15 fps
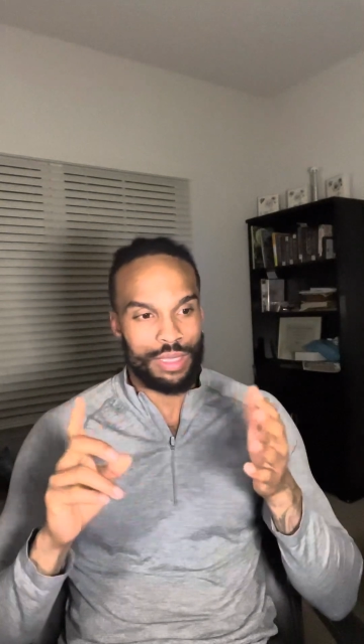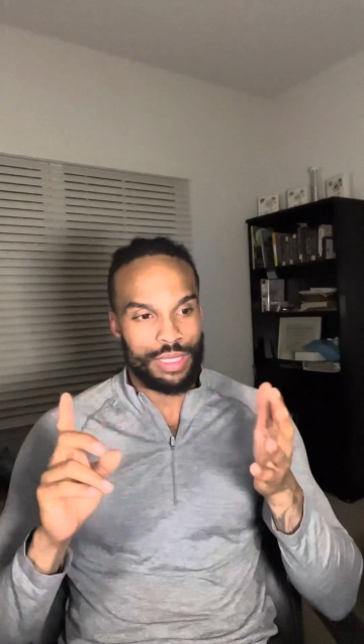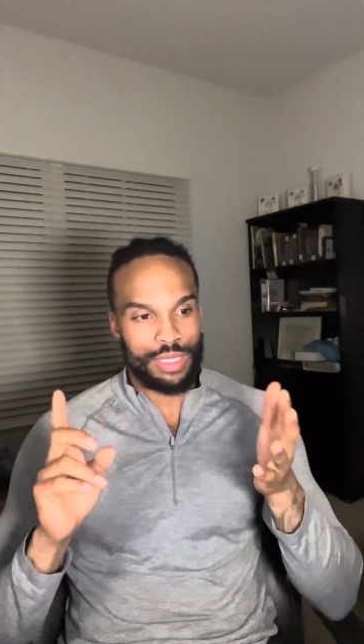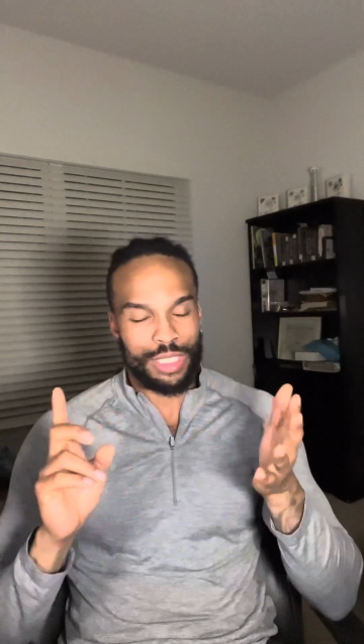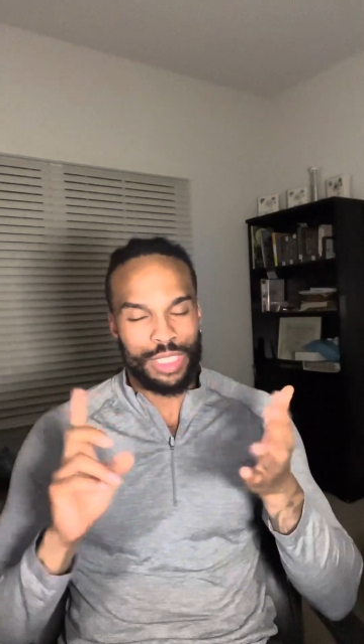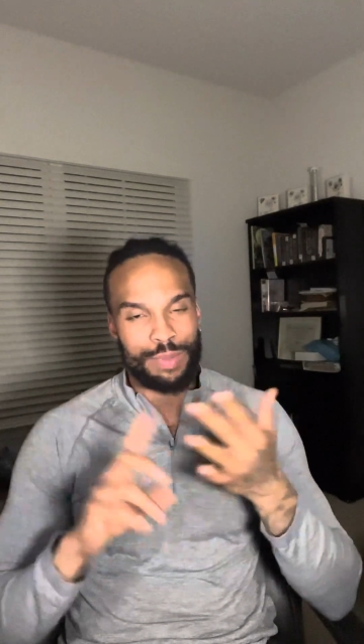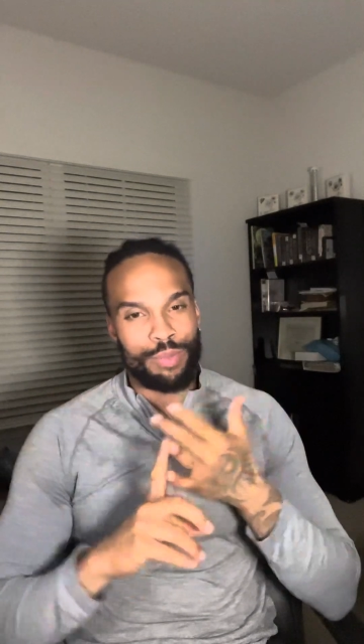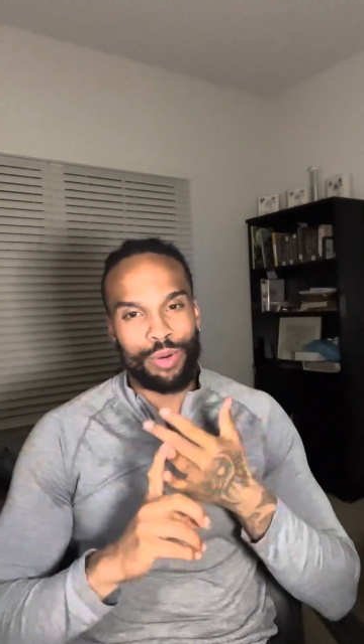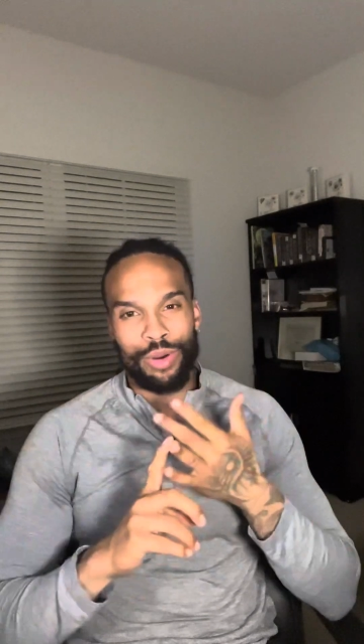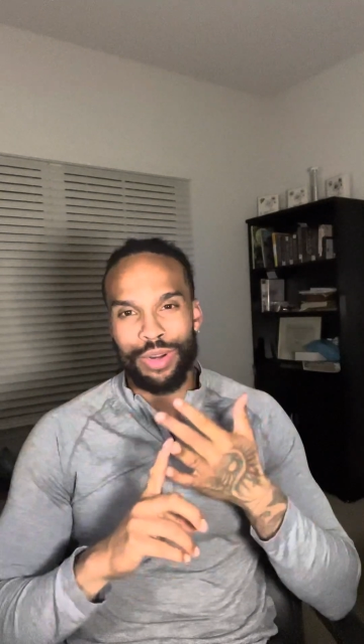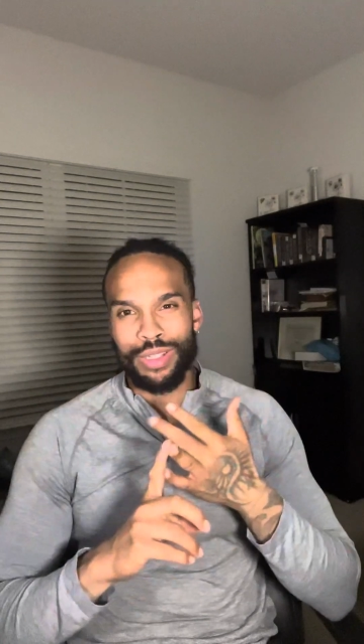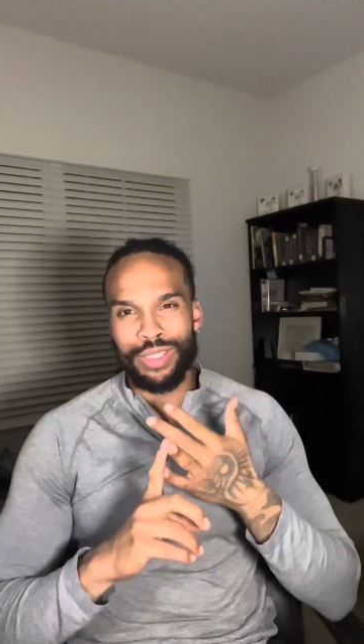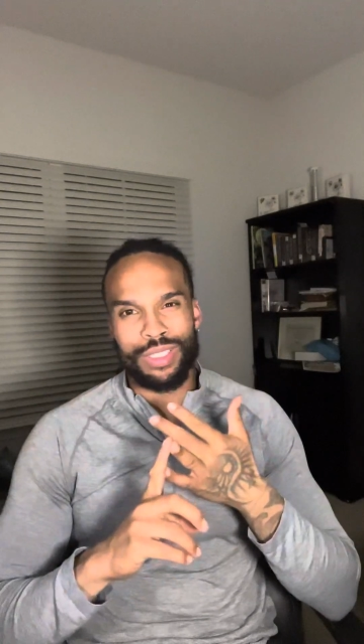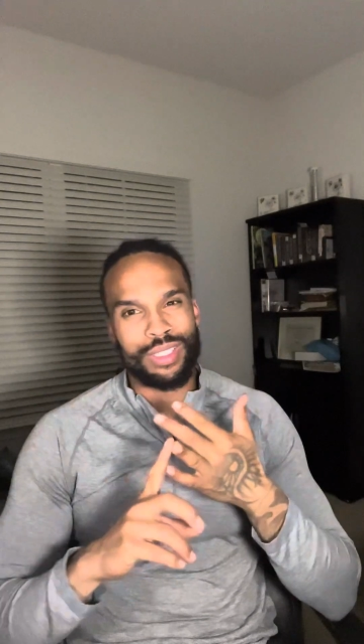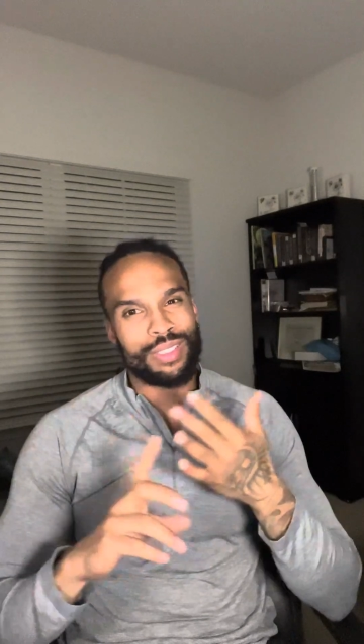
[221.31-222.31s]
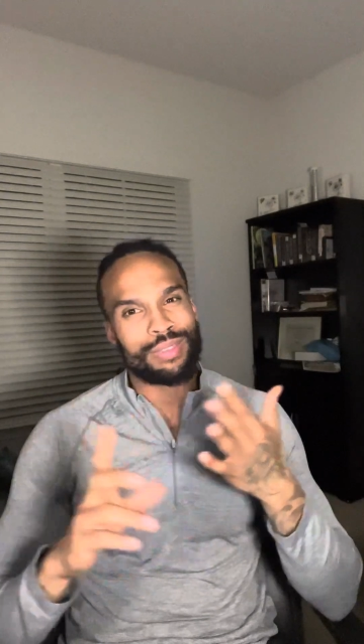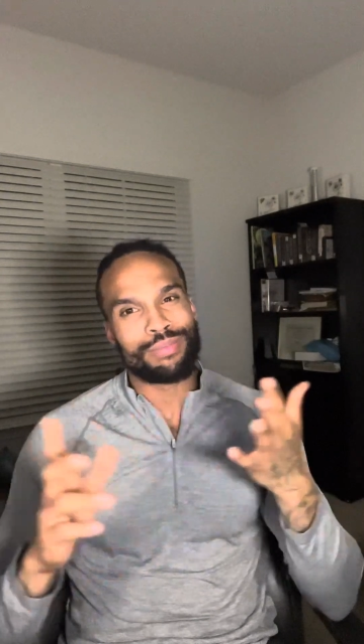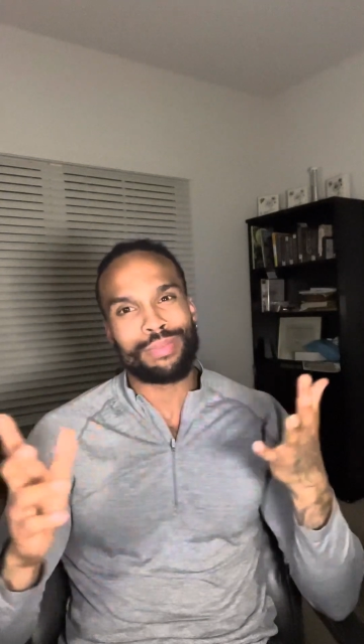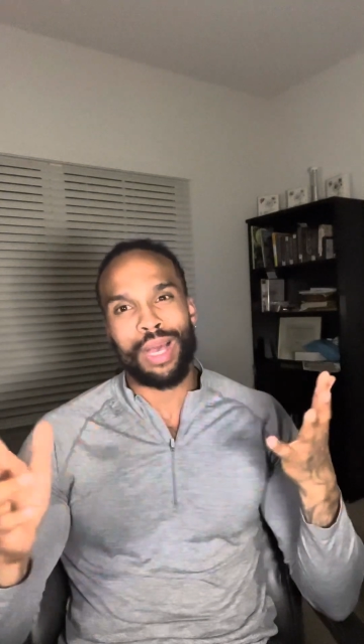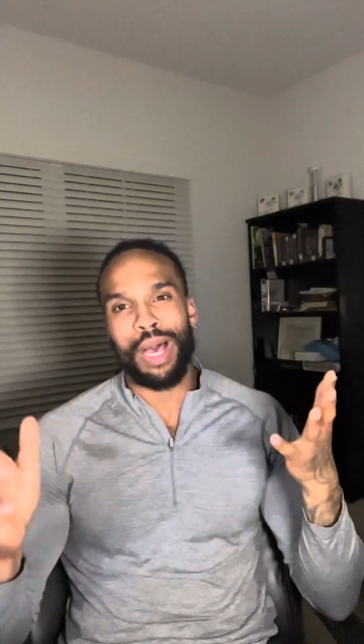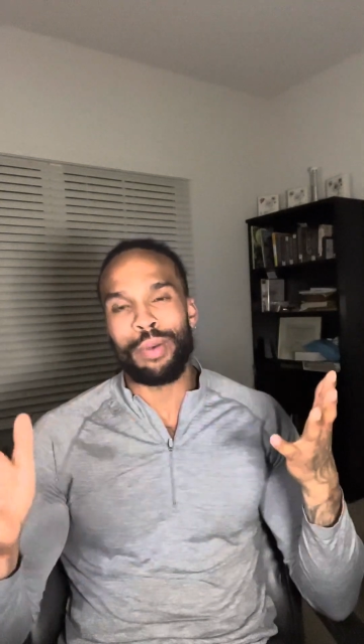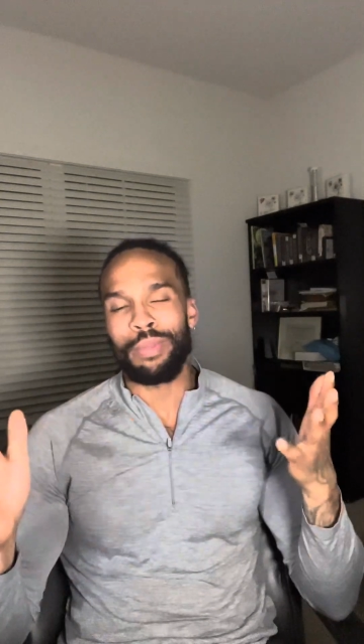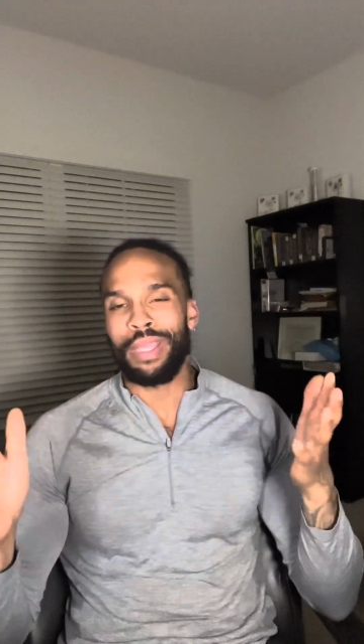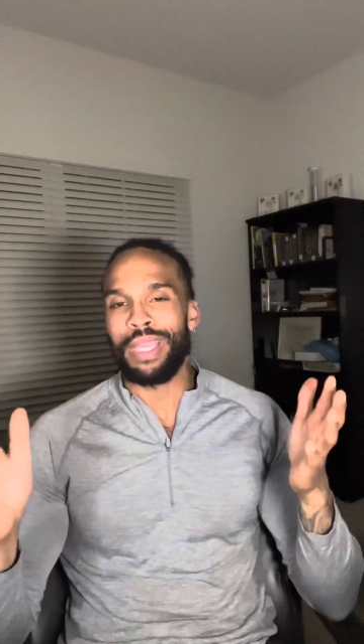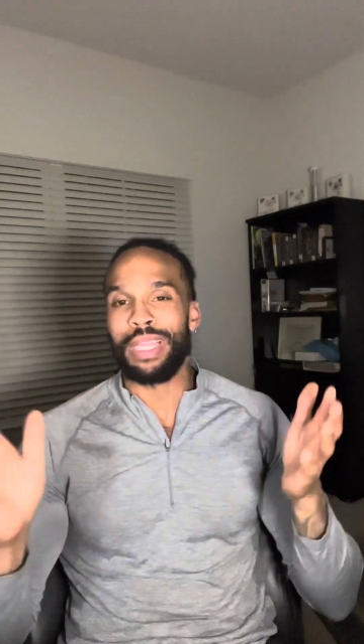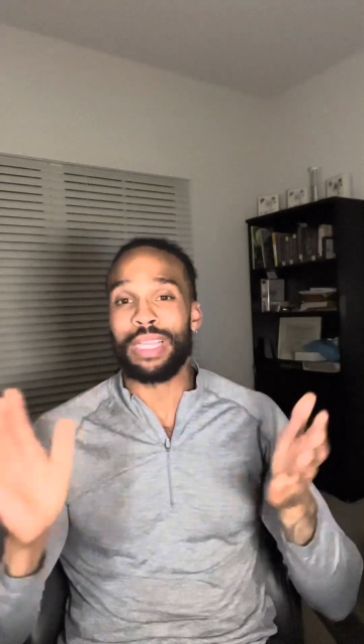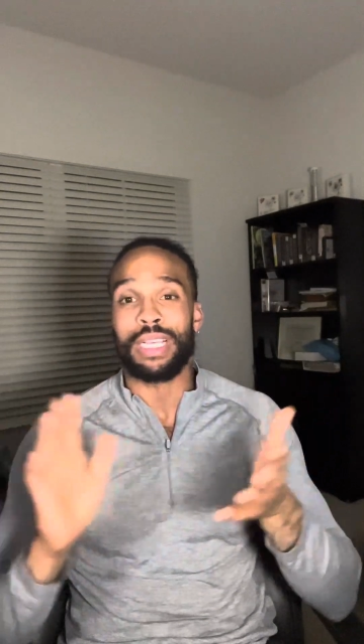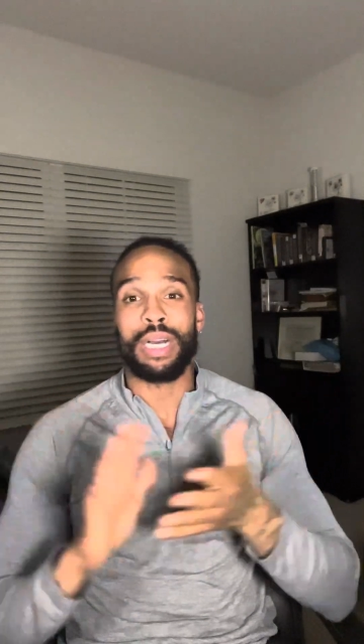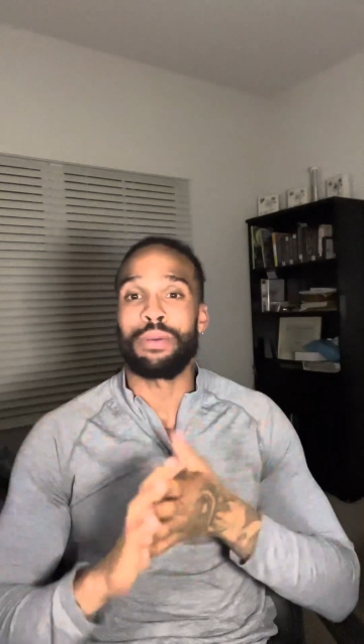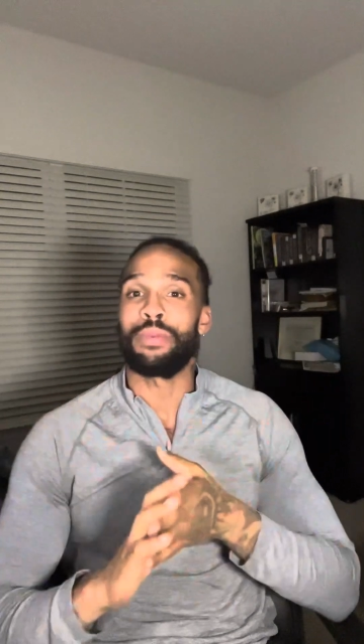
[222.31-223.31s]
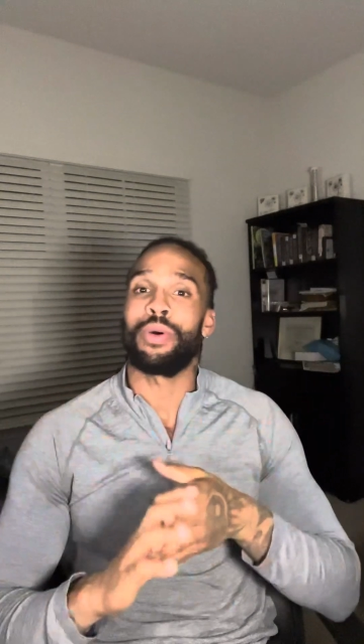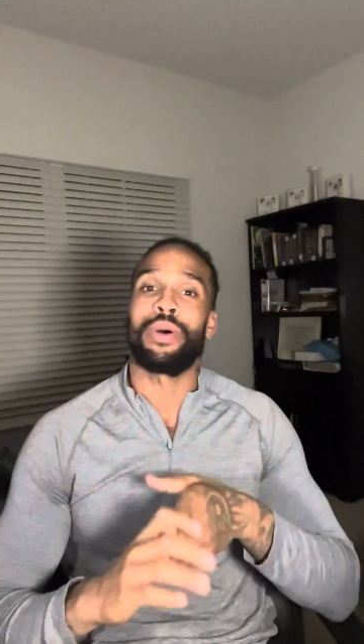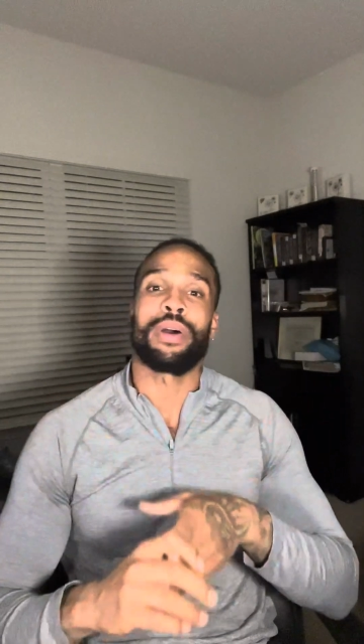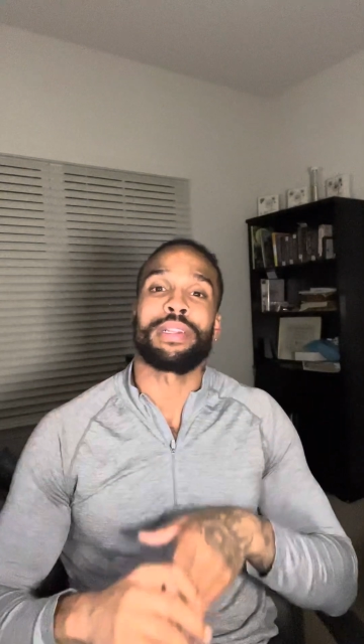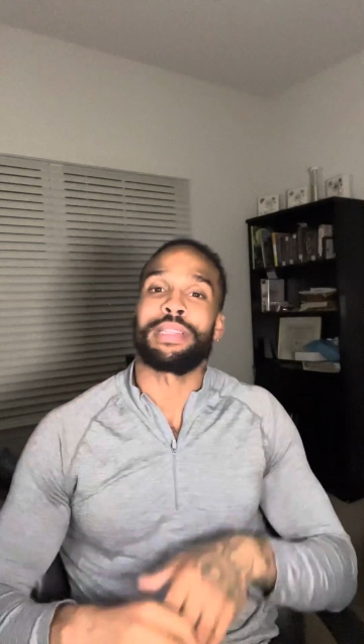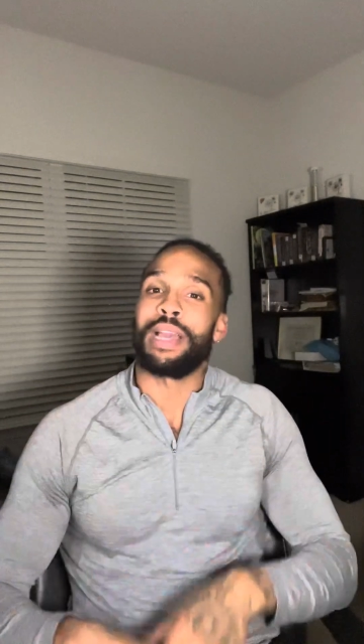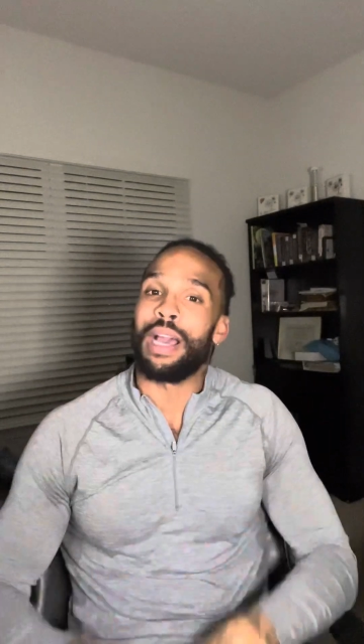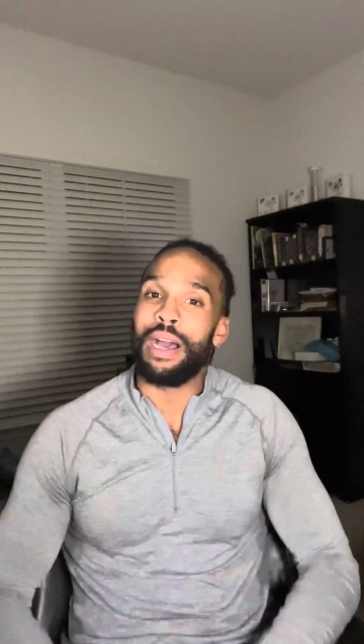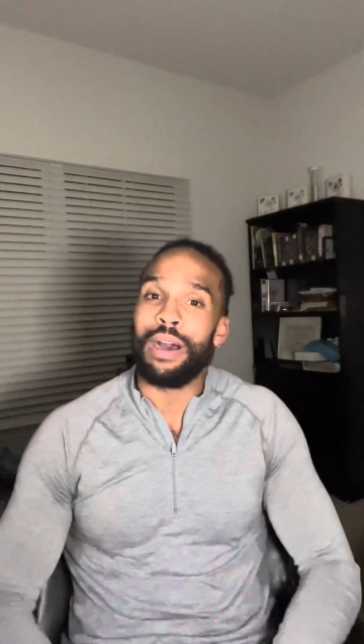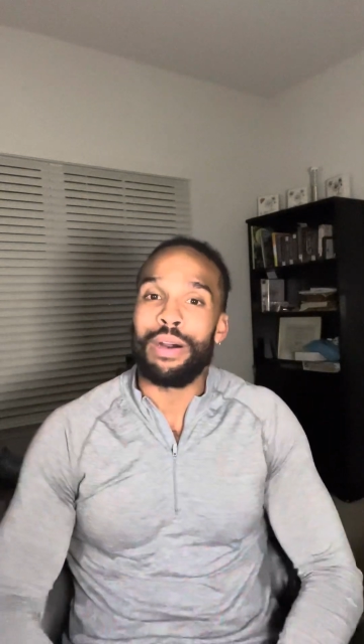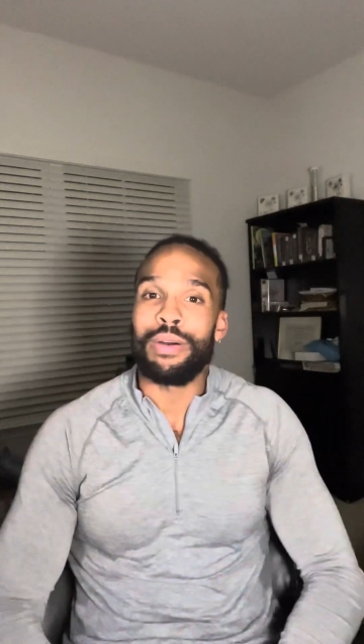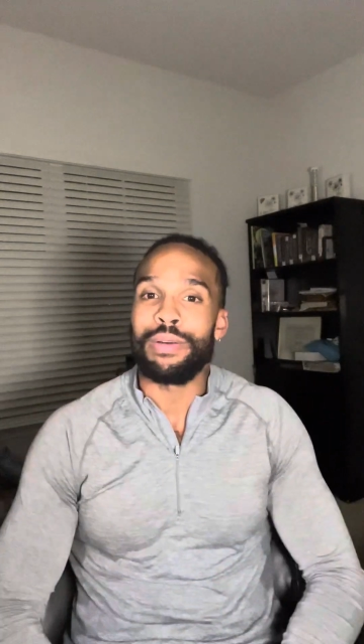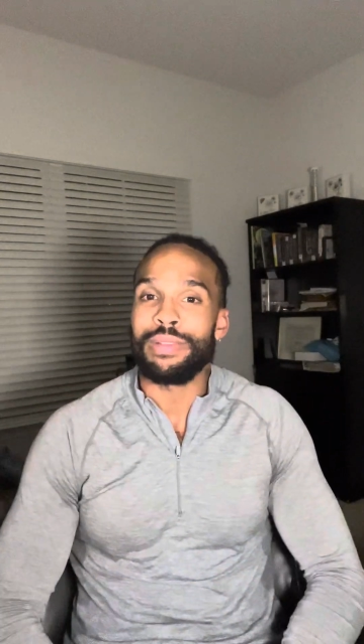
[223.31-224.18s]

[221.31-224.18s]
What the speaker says: sports. I mean, come on now.